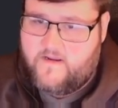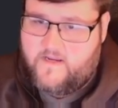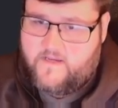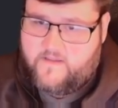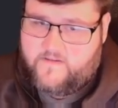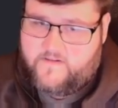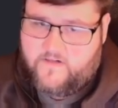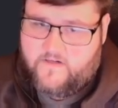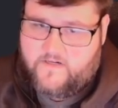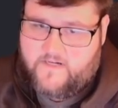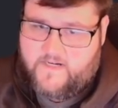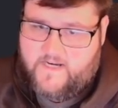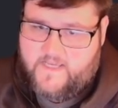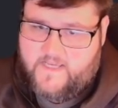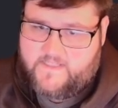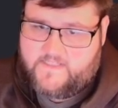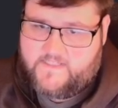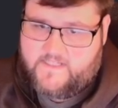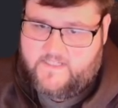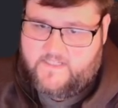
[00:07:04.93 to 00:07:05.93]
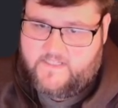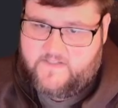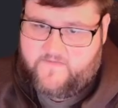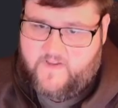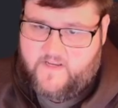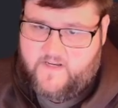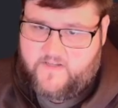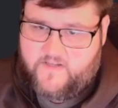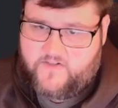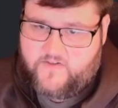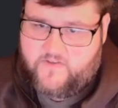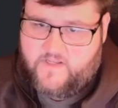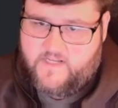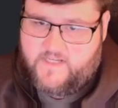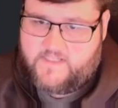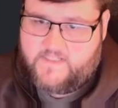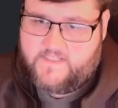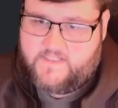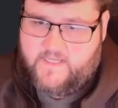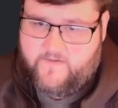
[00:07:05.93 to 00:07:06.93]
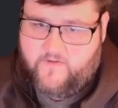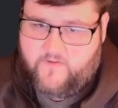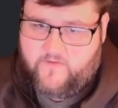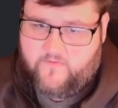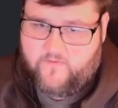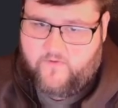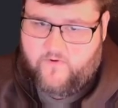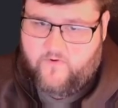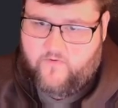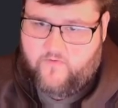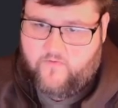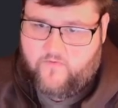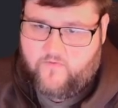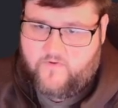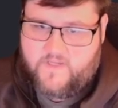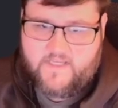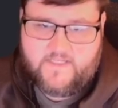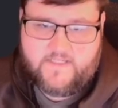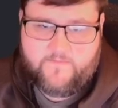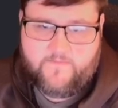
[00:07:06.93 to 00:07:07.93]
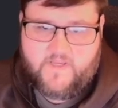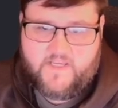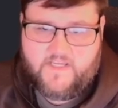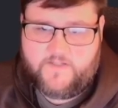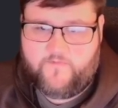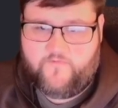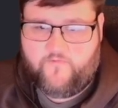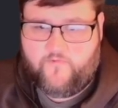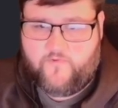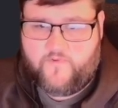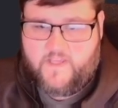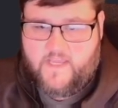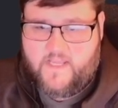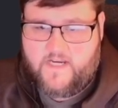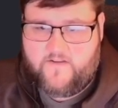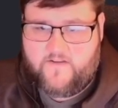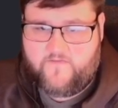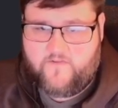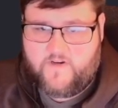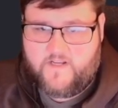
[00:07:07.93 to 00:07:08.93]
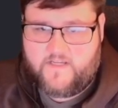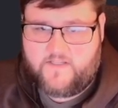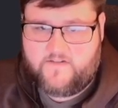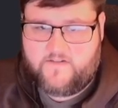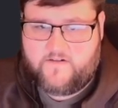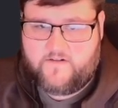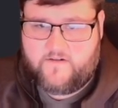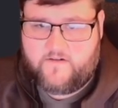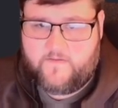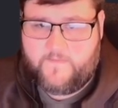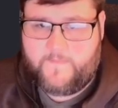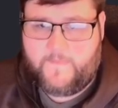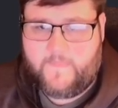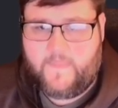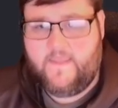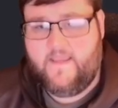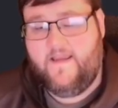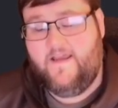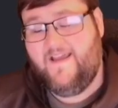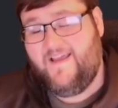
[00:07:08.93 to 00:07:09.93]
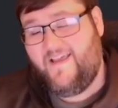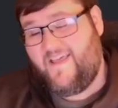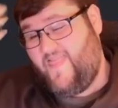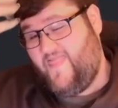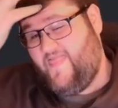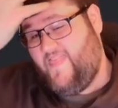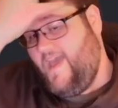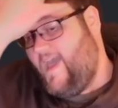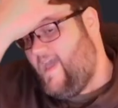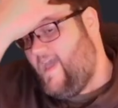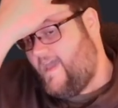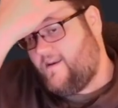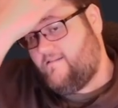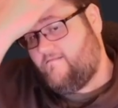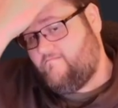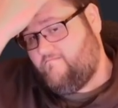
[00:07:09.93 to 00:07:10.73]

and the target has disadvantage on the next saving throw it makes before the end of your next turn. That